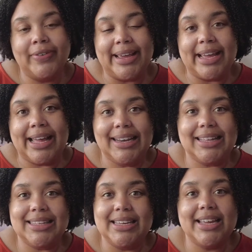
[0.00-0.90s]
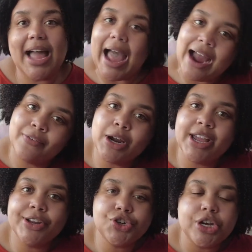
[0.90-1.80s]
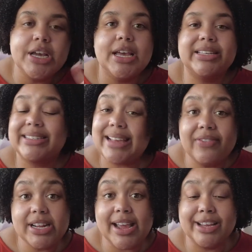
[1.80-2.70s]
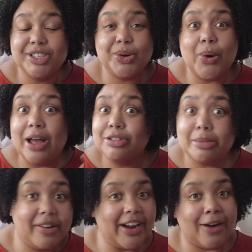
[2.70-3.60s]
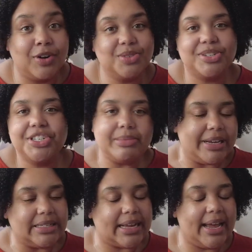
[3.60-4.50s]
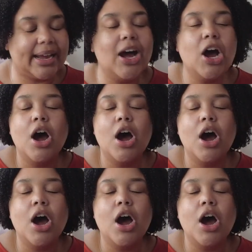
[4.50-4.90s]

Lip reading: and the average is a 78, so I was above average, which is amazing.